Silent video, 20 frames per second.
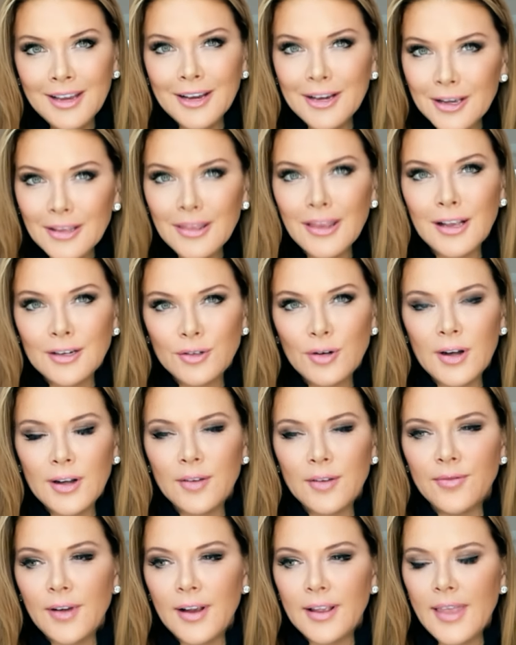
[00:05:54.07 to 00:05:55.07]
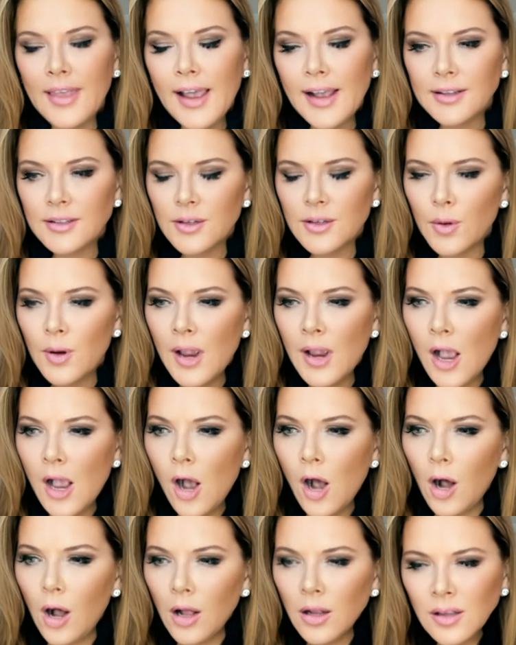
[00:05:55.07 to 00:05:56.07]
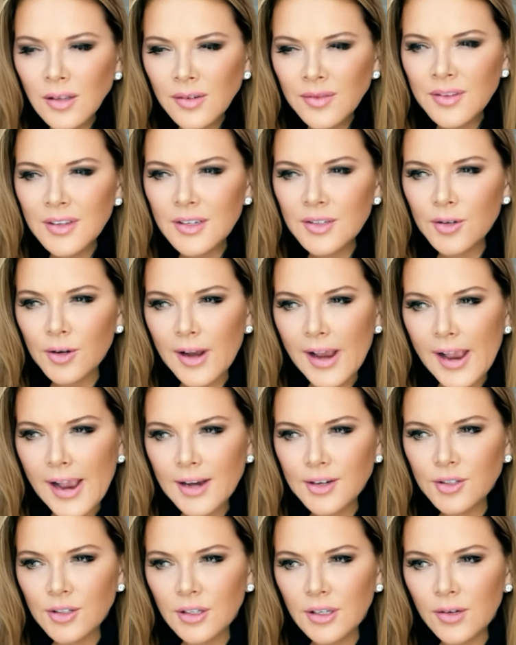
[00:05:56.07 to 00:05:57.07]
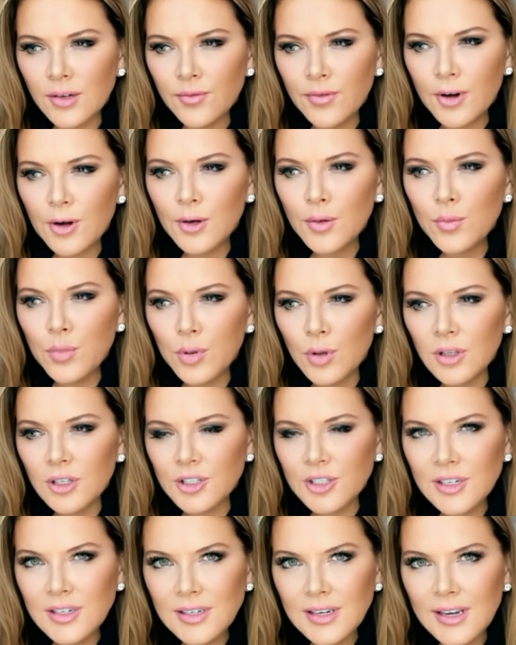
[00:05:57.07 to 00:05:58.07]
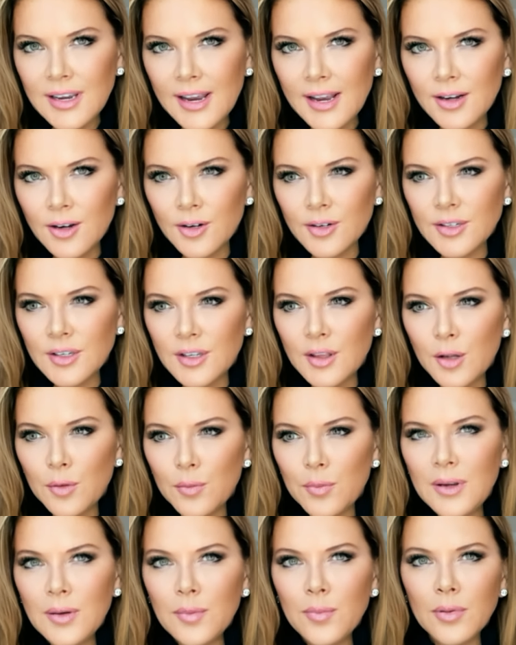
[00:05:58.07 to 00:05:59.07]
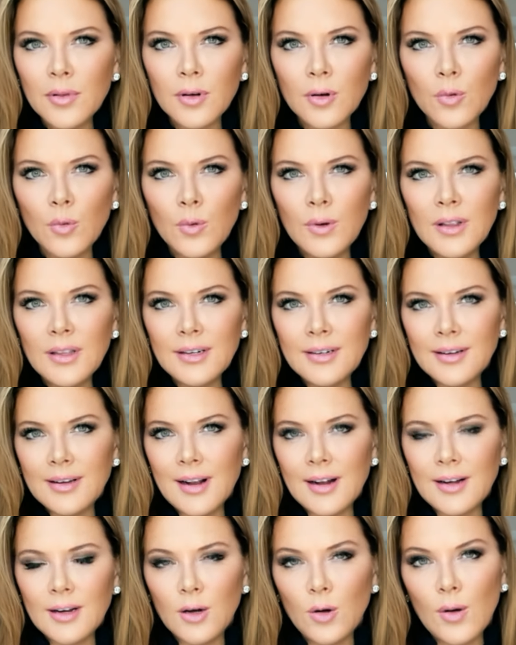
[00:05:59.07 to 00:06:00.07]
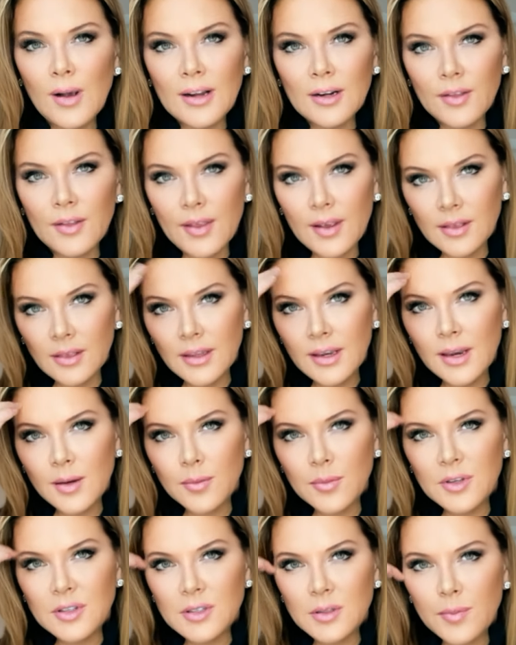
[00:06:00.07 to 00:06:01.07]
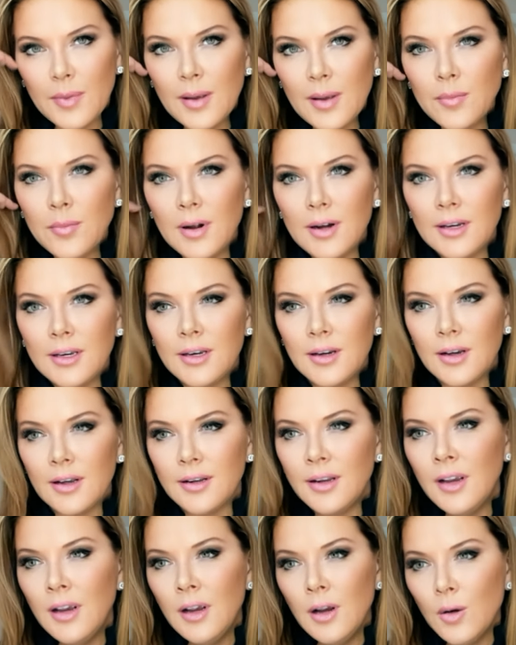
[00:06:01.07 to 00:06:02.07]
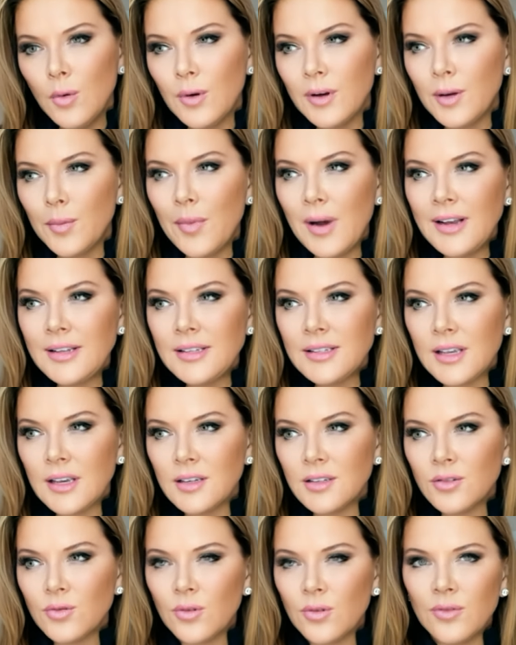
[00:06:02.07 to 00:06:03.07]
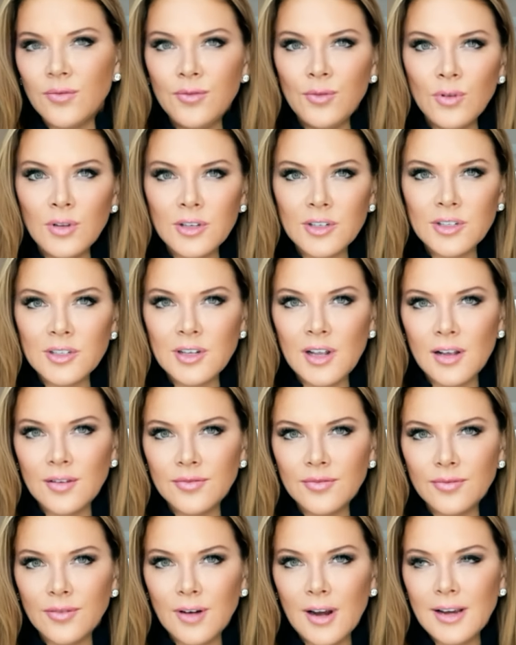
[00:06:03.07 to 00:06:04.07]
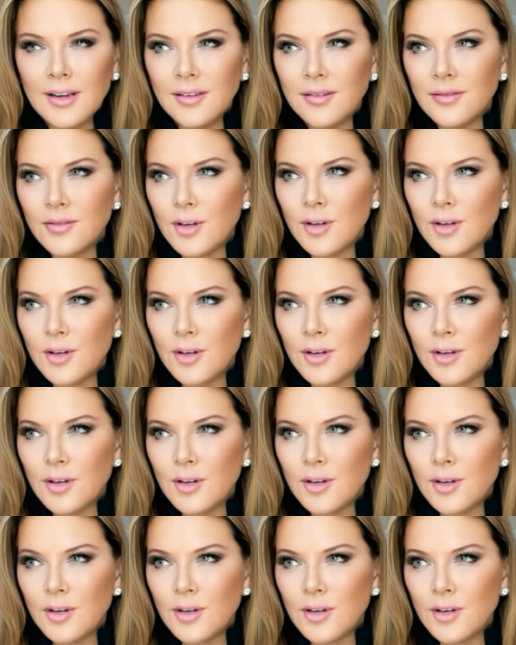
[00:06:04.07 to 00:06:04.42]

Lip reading: Good luck trying to find that. So all of these are actually very bullish indicators in that people are willing to kind of go out on that limb and spend money on what you might say is sort of foolish stuff, right?